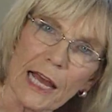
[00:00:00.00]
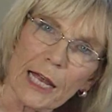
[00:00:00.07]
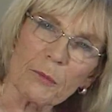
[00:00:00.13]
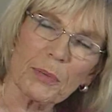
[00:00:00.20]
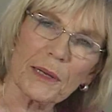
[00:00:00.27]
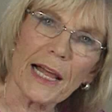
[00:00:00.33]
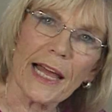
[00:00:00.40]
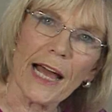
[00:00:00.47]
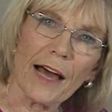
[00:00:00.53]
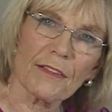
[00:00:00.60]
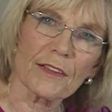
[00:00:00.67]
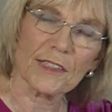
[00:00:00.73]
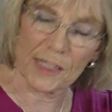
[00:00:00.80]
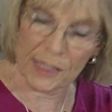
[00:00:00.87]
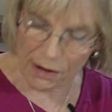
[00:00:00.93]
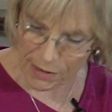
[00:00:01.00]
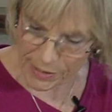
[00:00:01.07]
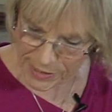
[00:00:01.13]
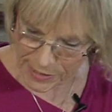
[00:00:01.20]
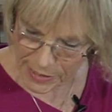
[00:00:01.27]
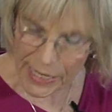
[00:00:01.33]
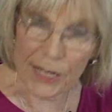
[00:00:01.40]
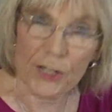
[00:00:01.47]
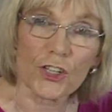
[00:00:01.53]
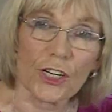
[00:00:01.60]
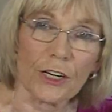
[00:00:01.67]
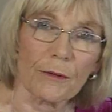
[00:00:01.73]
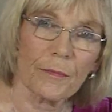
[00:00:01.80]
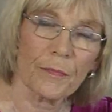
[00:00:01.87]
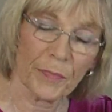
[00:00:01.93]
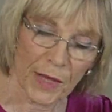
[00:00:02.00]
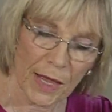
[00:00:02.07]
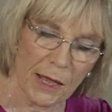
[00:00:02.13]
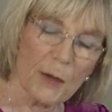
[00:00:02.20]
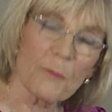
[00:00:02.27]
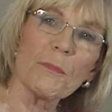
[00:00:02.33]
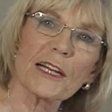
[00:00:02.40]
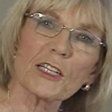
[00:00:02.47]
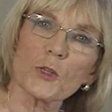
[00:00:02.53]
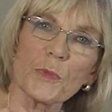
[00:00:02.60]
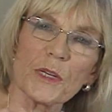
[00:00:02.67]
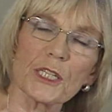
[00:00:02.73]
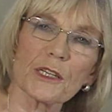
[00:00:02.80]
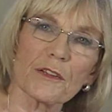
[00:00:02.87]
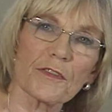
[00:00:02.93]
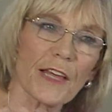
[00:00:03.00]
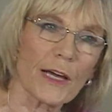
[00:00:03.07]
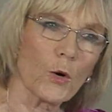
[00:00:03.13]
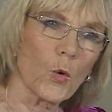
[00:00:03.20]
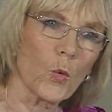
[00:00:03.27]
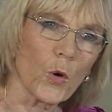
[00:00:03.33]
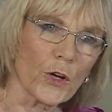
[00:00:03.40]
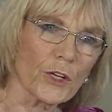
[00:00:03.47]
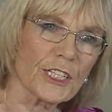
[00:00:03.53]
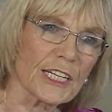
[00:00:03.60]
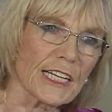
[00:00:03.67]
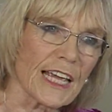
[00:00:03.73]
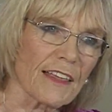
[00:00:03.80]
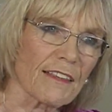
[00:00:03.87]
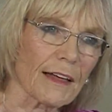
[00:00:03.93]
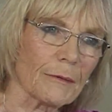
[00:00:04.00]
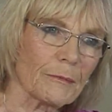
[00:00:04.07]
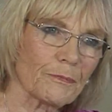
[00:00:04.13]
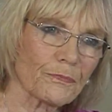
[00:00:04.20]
and play others in isolation. Much better if they all work together.